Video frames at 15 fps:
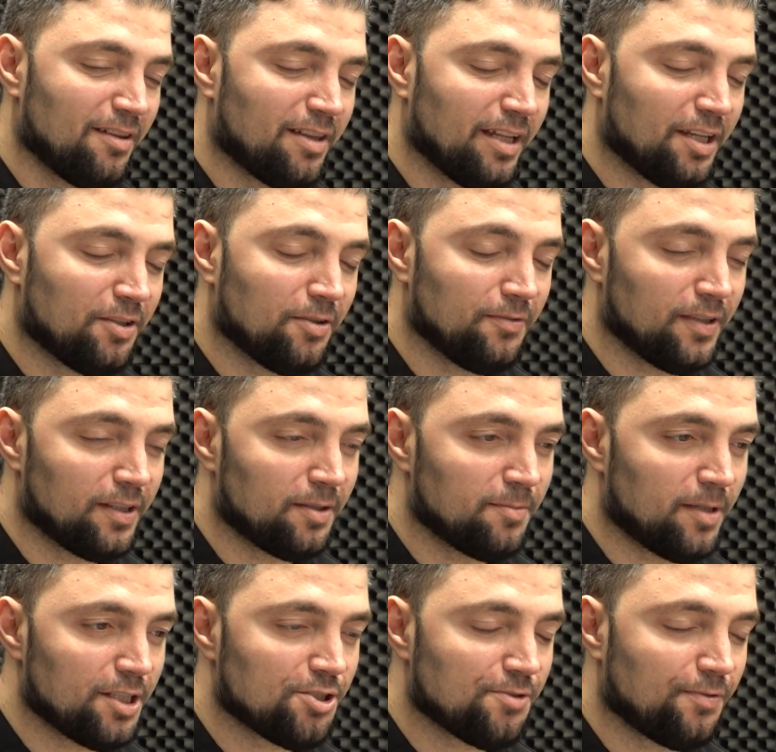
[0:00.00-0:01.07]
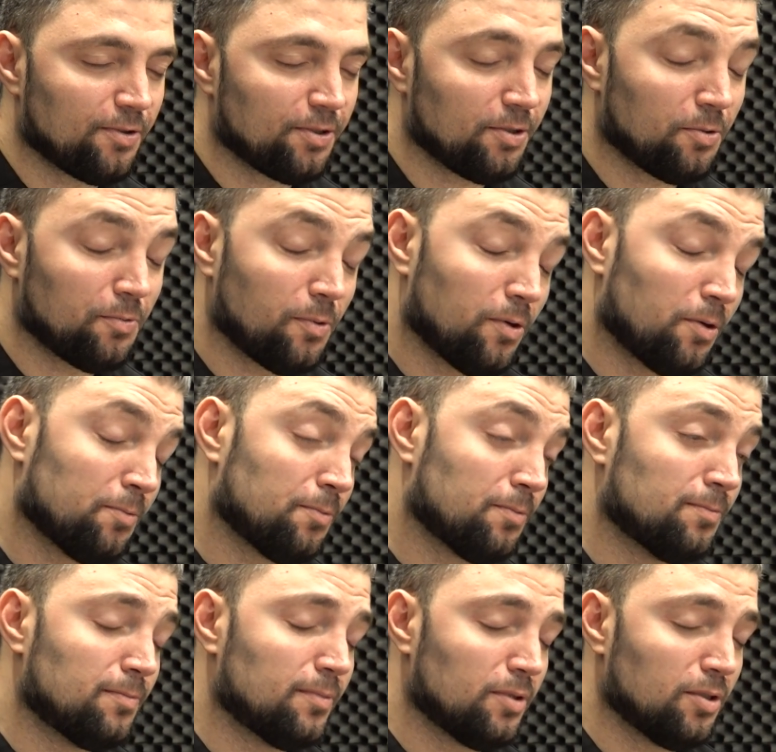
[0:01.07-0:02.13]
Thank you very much for your
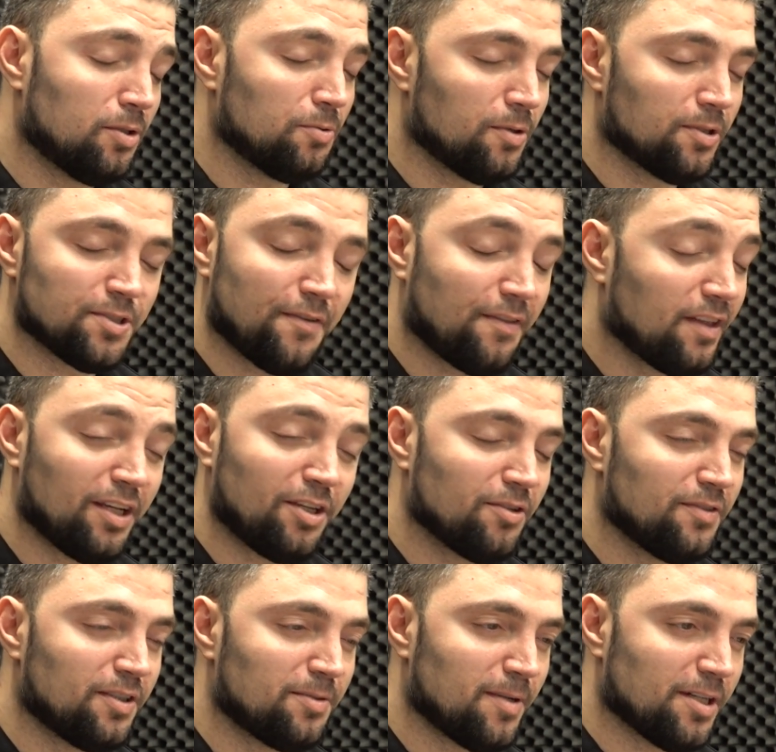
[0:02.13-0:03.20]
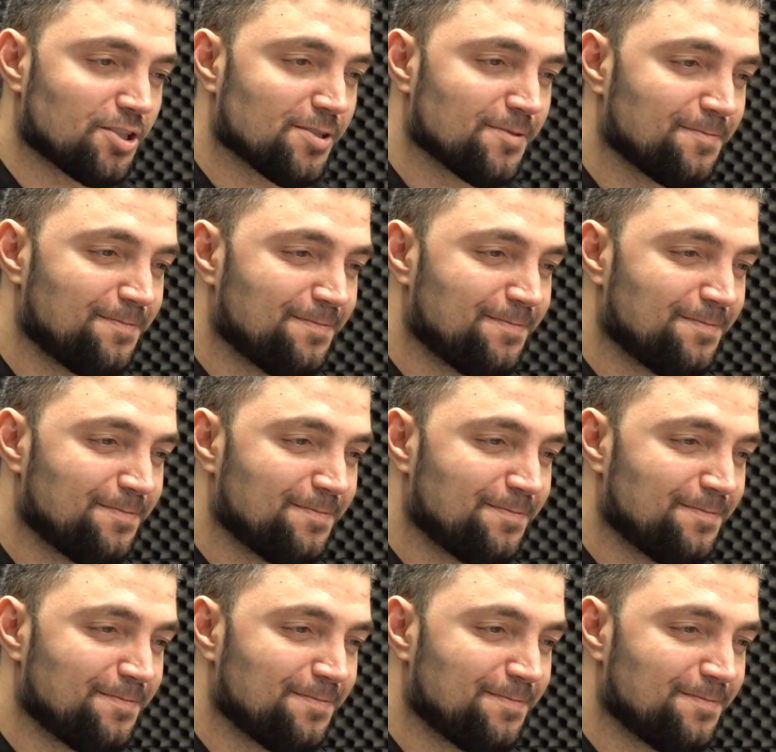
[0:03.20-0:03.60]
warm words. Thank you very much.